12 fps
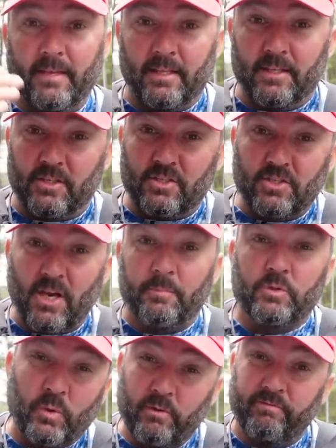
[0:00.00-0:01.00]
then the
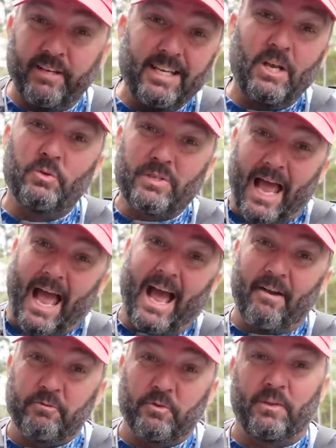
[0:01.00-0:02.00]
subsequent videos
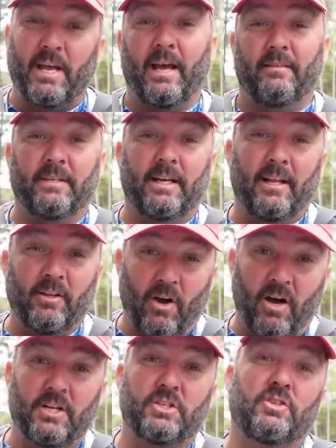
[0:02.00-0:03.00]
after that that I
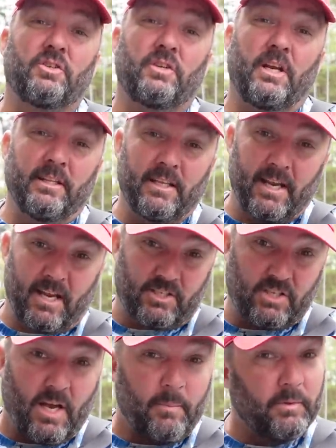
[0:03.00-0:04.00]
launch in the
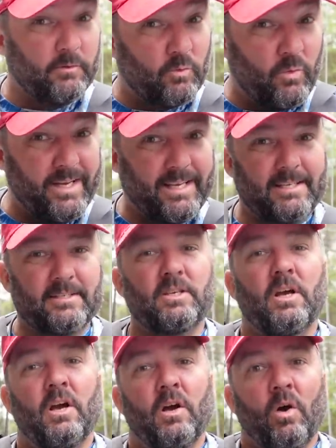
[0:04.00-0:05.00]
next couple of weeks
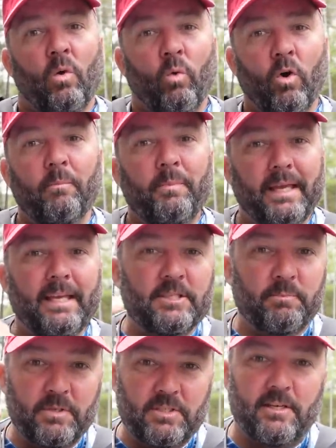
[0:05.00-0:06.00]
will be
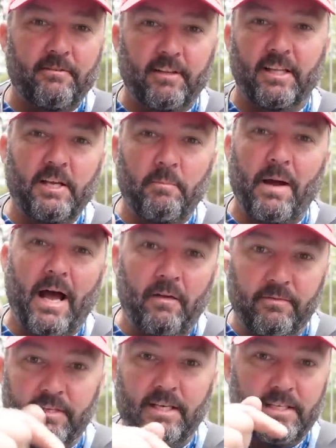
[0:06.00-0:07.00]
specifically
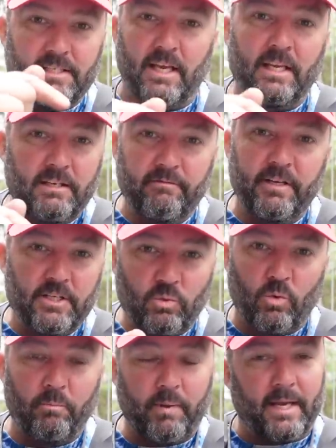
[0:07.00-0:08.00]
about these
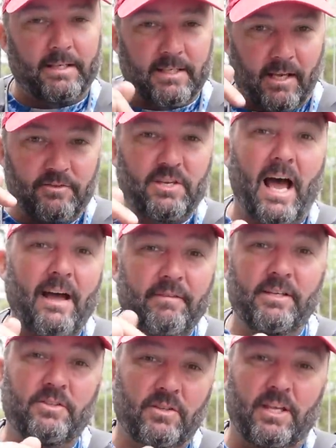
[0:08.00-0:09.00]
individual baits. I'll dive
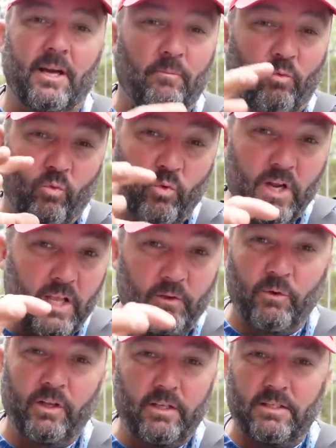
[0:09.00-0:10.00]
into them
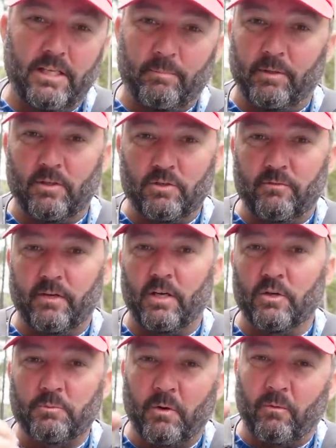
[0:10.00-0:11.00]
really, really deep in those
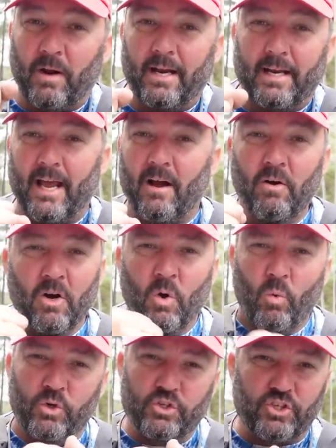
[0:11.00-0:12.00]
videos, but right now
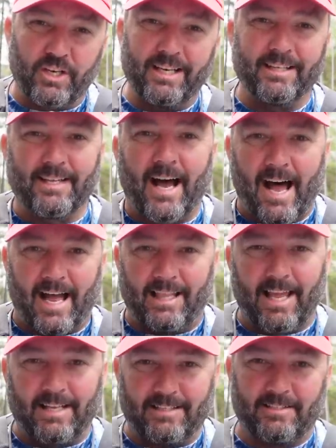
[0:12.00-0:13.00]
we're just gonna hit the
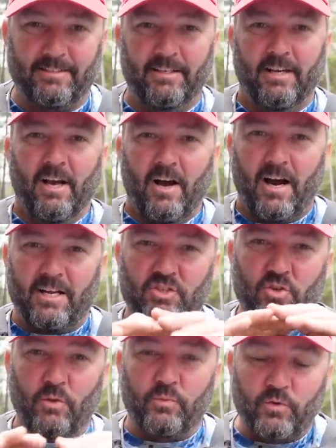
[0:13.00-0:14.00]
highlights. All right,
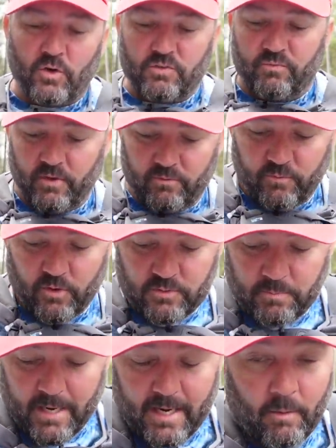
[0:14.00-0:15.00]
so the first,
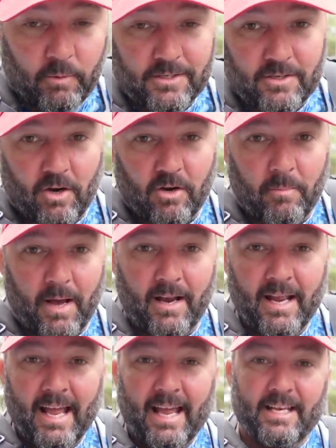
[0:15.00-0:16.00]
first bait I wanna talk
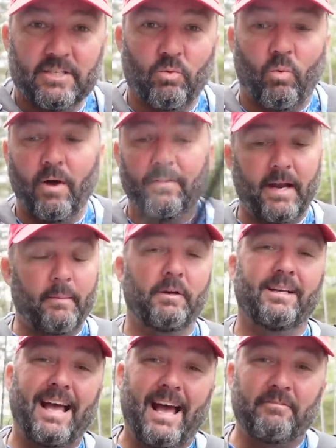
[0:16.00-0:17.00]
about is the one that I'm
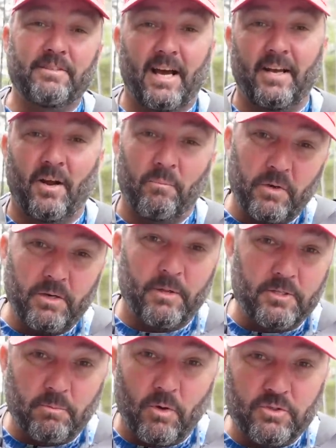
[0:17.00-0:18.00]
gonna have tied on pretty
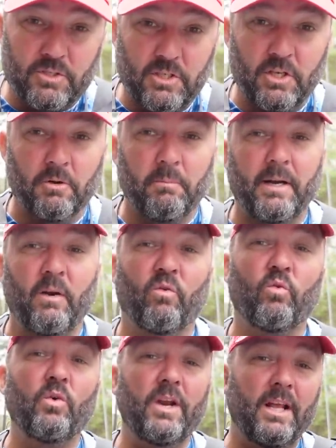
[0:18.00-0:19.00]
much most of the year, but it
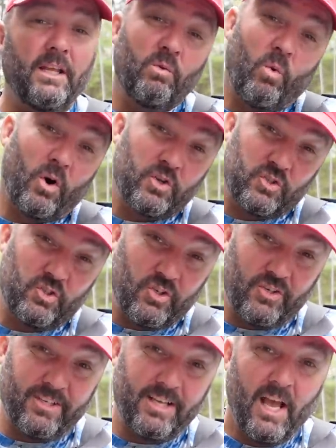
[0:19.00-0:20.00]
really works
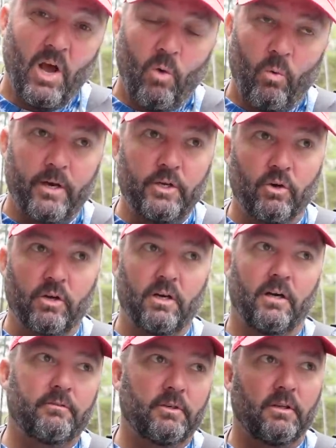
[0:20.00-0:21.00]
good when you're
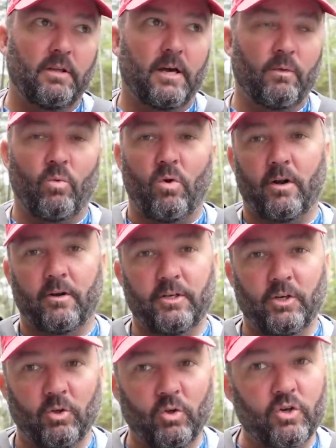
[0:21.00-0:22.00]
covering a lot of water
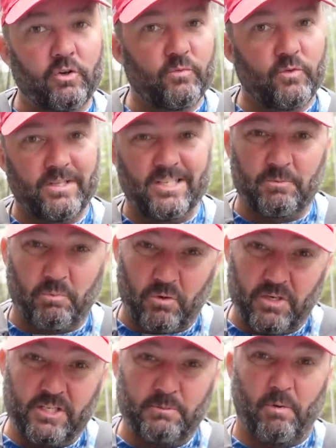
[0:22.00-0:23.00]
and you're looking for these
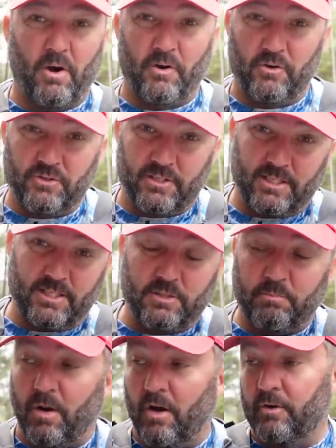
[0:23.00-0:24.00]
pre-spawners and these
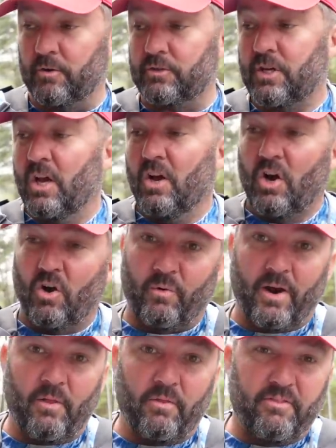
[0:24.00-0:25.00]
spawners
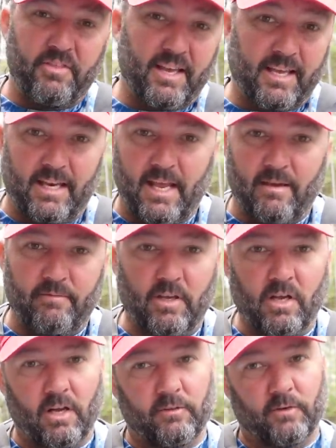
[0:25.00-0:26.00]
around thick and heavy
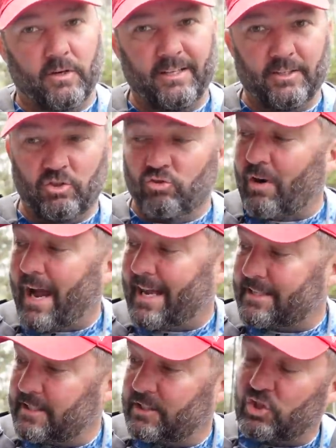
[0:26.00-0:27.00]
cover in the
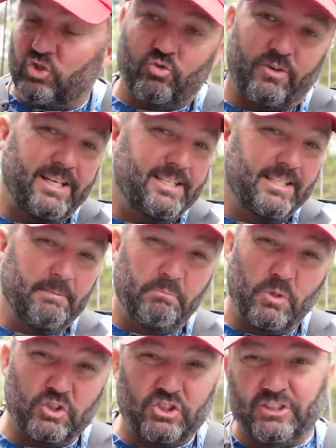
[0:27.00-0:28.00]
grass, in the trees, in the
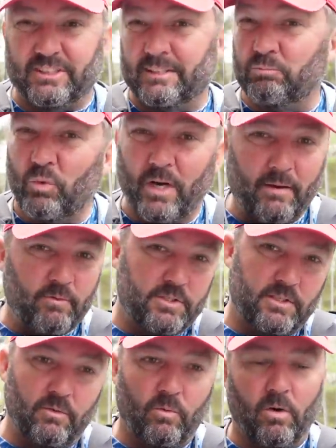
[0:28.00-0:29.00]
bushes, in
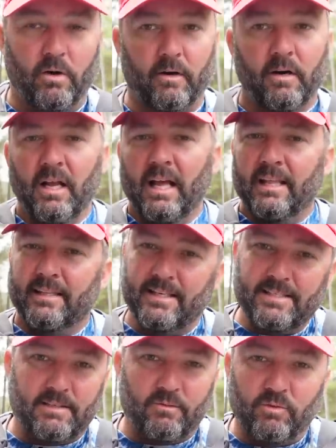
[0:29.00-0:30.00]
whatever's in the water,
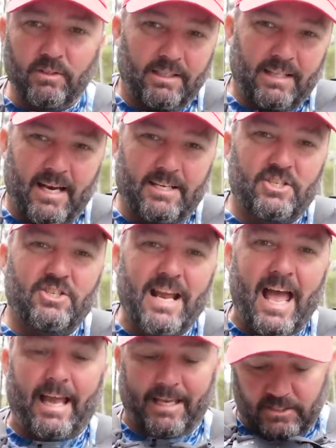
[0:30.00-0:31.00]
things, a lot of
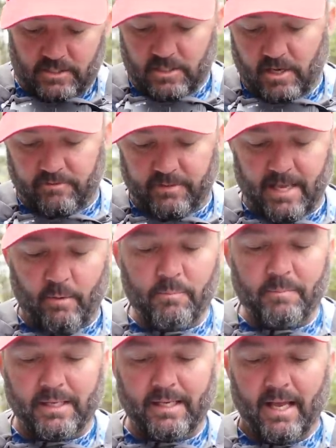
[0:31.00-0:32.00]
snaggy stuff, and that
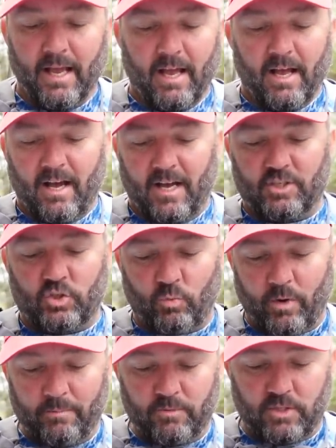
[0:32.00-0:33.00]
would be a
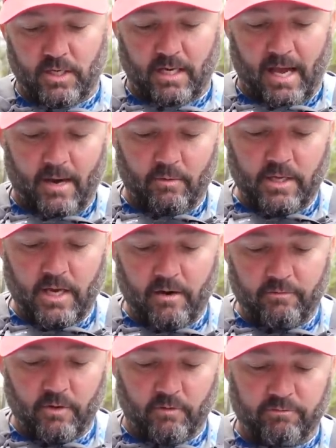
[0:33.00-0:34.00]
swim jig. I don't
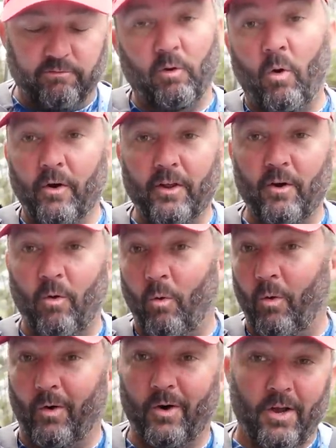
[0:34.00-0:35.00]
care if you're in Florida
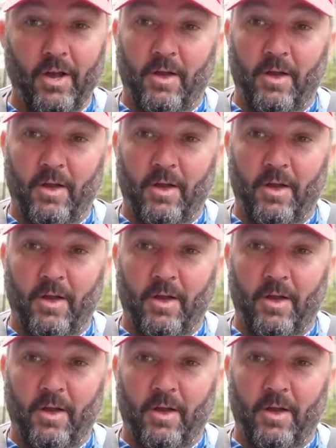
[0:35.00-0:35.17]
or